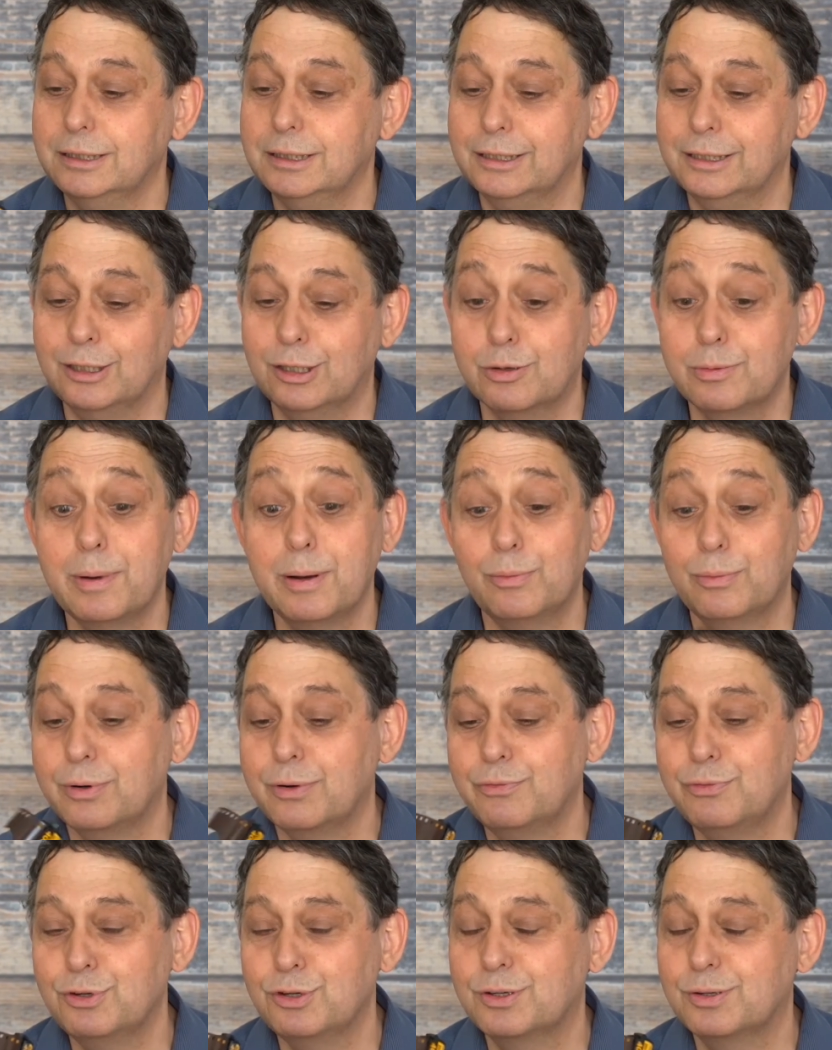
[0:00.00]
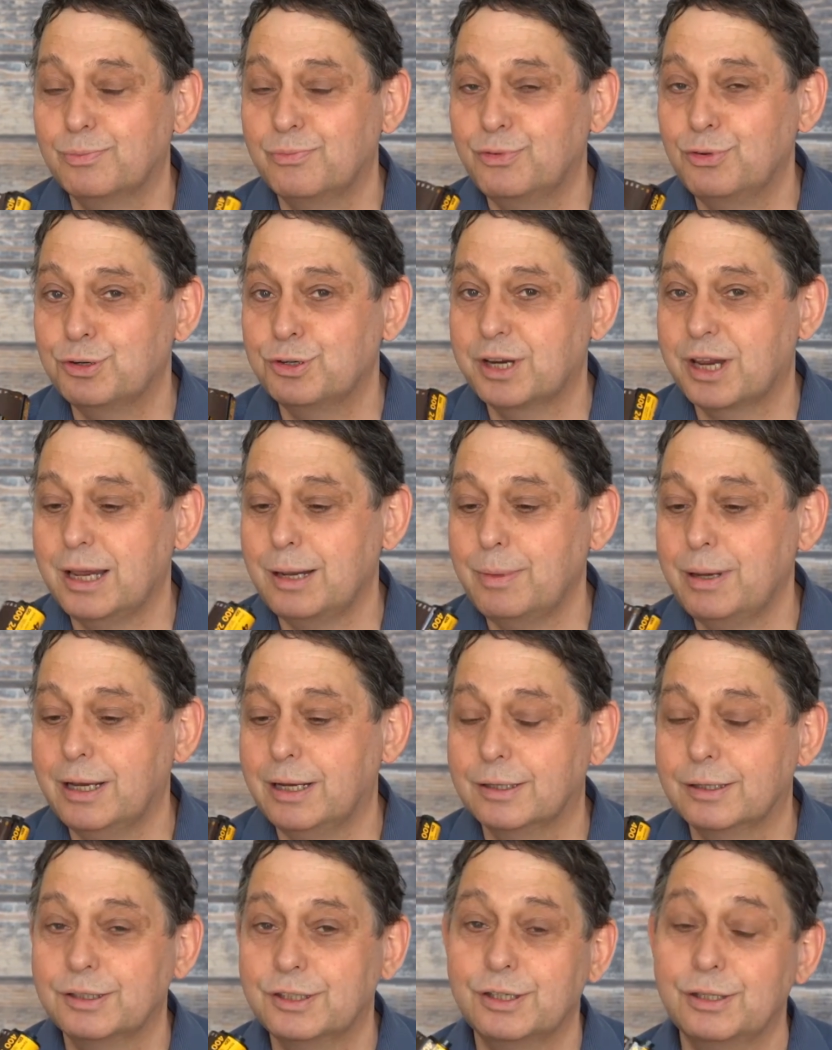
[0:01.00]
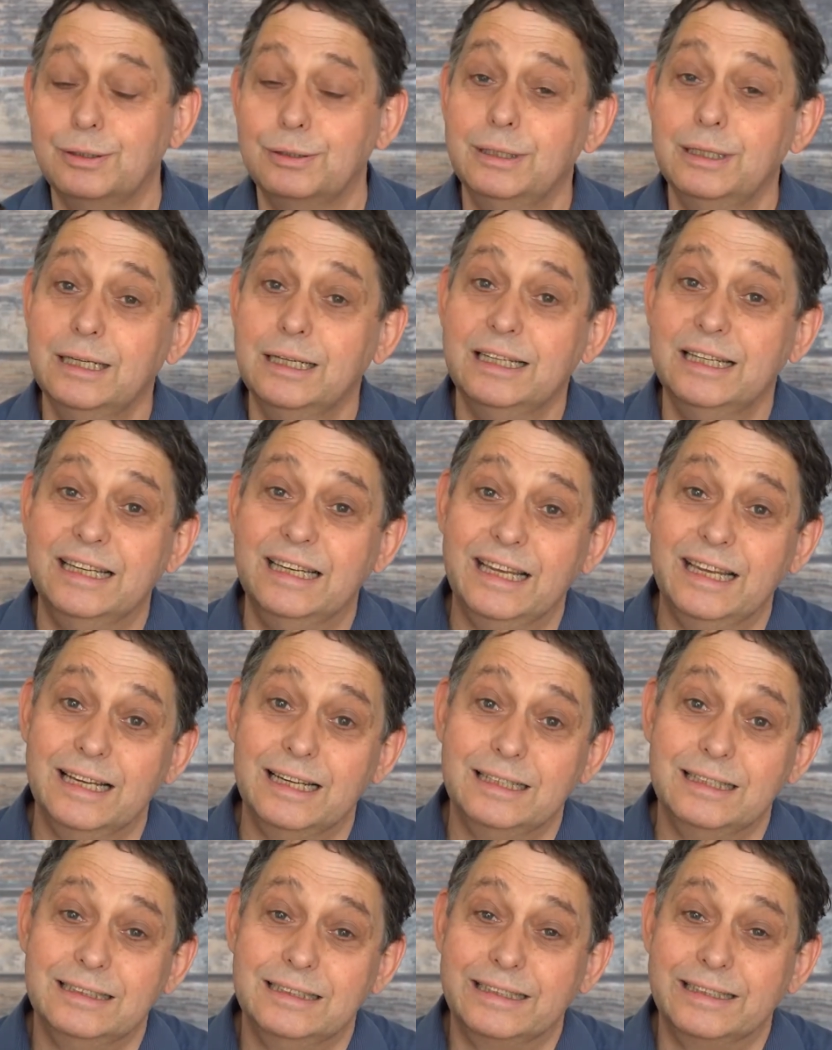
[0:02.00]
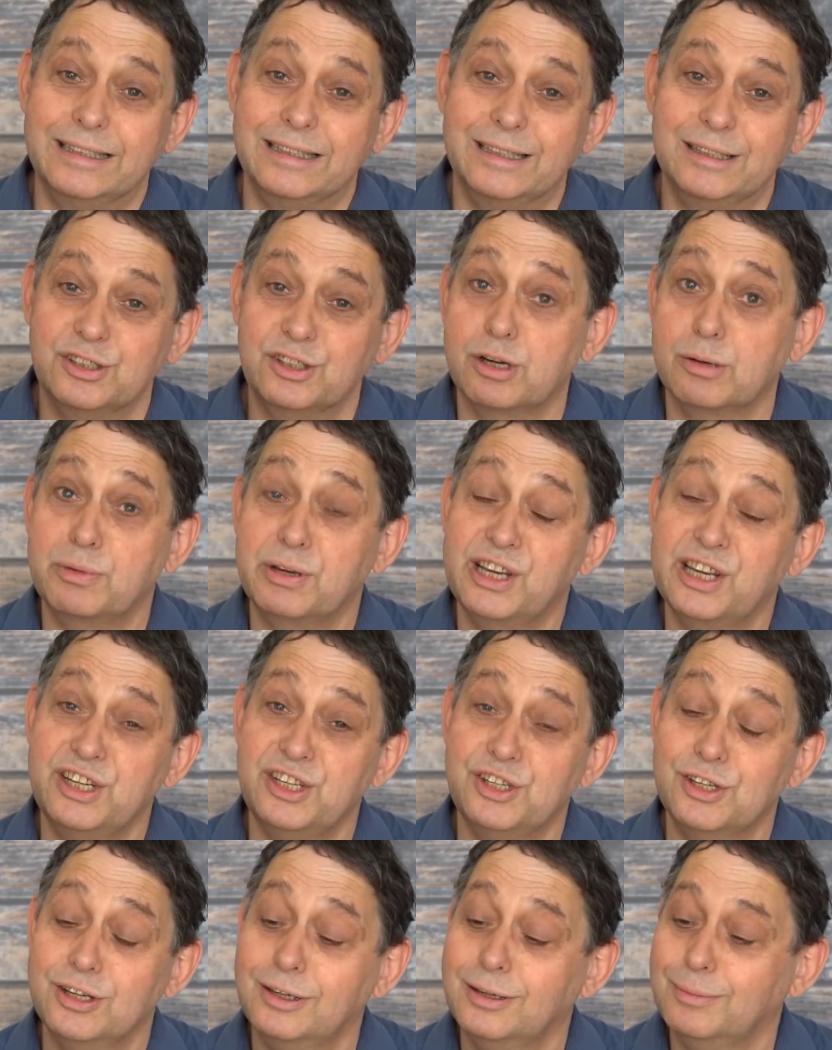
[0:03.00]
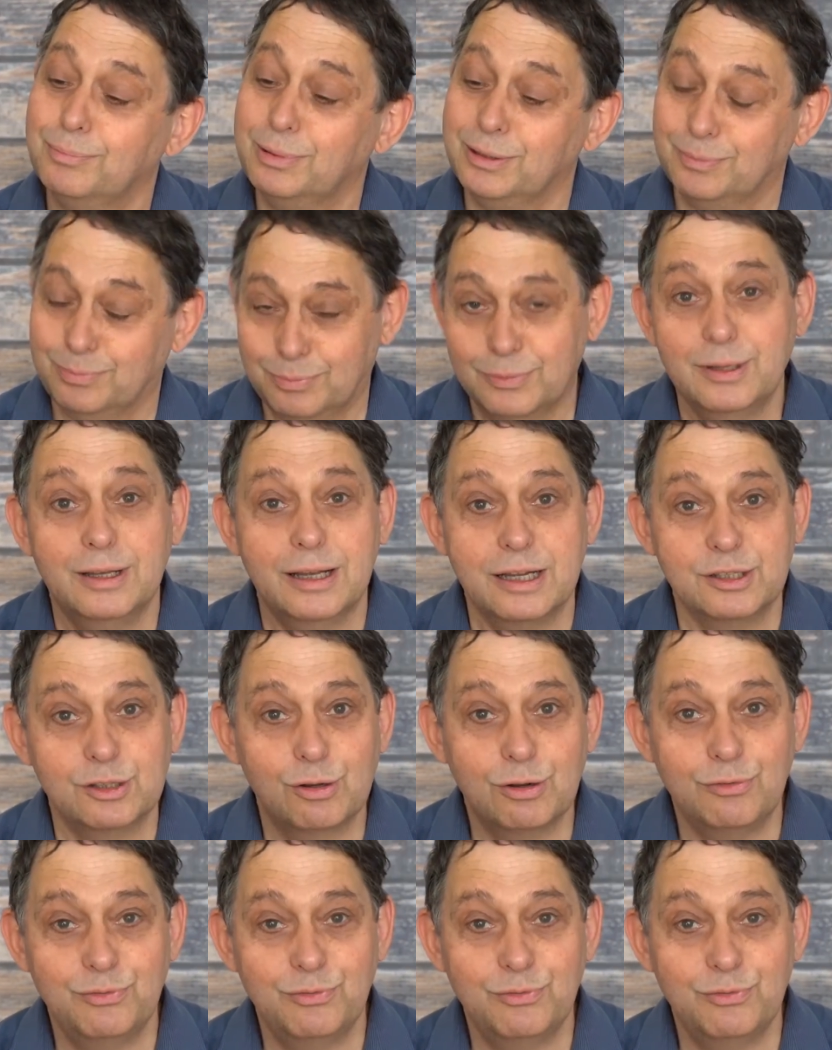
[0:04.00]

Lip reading: I remember when it first came out, so yeah, showing my age, but it's a good